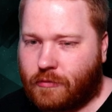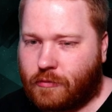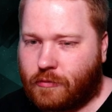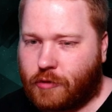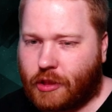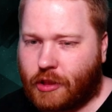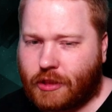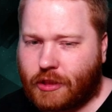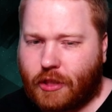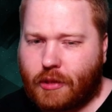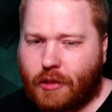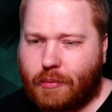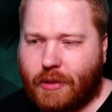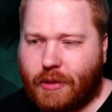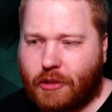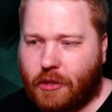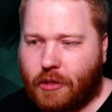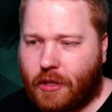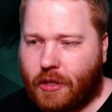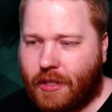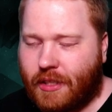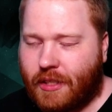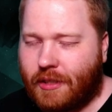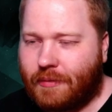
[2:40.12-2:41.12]
Just got a bit
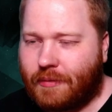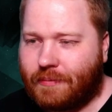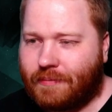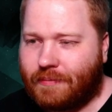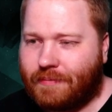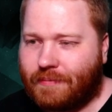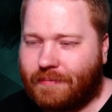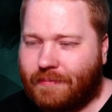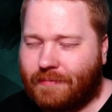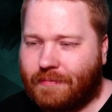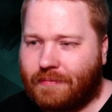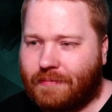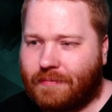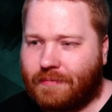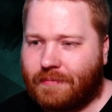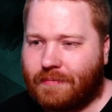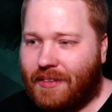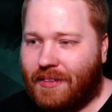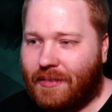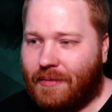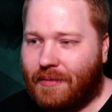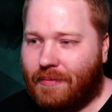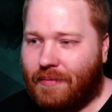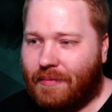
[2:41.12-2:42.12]
dirty.
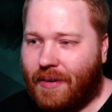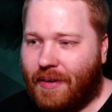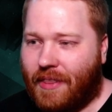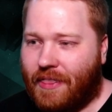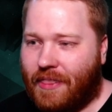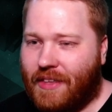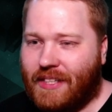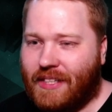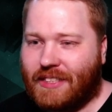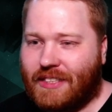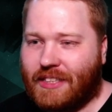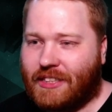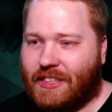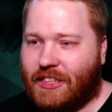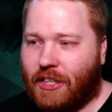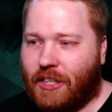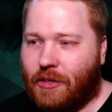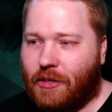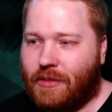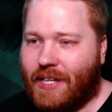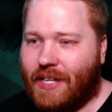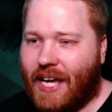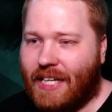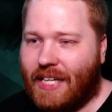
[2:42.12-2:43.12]
And this is
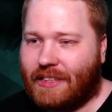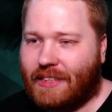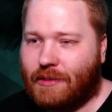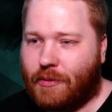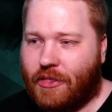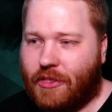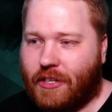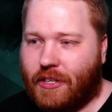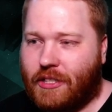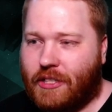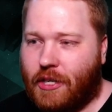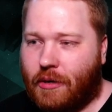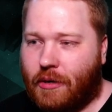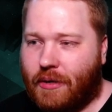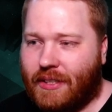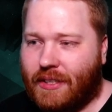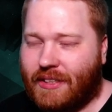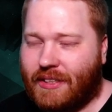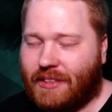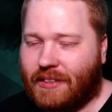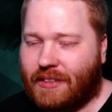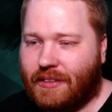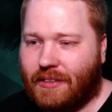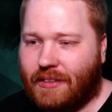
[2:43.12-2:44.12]
so nasty with the
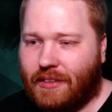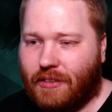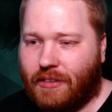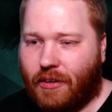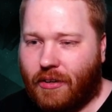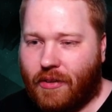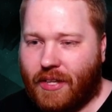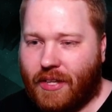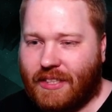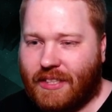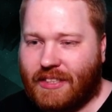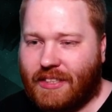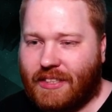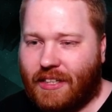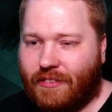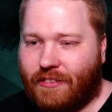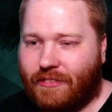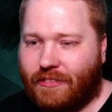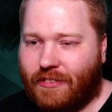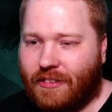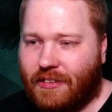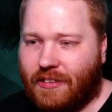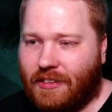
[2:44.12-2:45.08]
turrets and all that stuff.